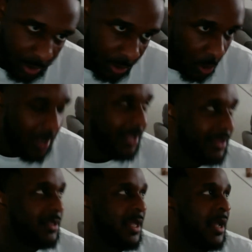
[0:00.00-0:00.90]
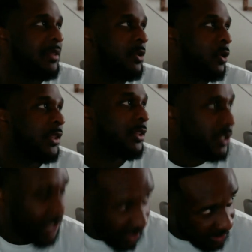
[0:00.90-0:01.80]
knowing knowing their
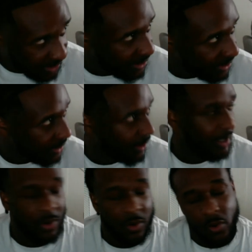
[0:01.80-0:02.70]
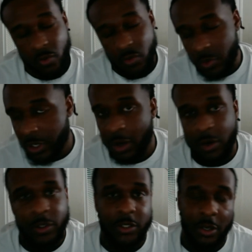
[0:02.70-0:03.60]
stances, we
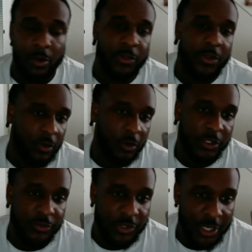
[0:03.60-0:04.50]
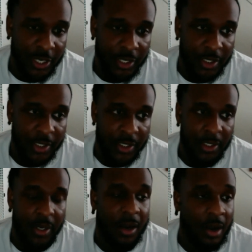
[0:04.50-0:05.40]
already know they're going to say,
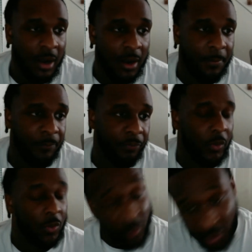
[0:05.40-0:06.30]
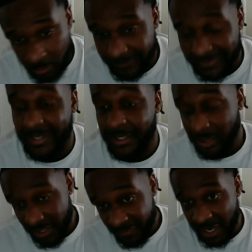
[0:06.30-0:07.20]
well,
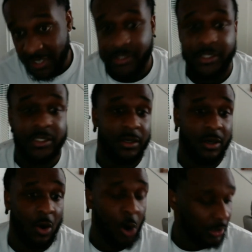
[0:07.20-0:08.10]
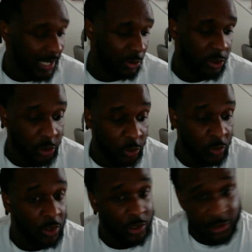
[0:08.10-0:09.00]
Levites are allowed to do
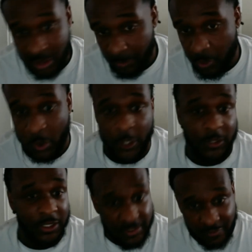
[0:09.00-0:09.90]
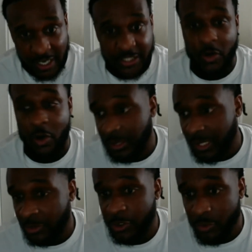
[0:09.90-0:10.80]
temple work. Levites are
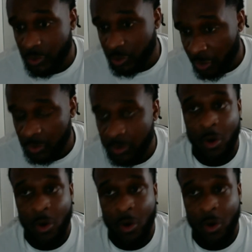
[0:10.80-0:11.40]
allowed to do certain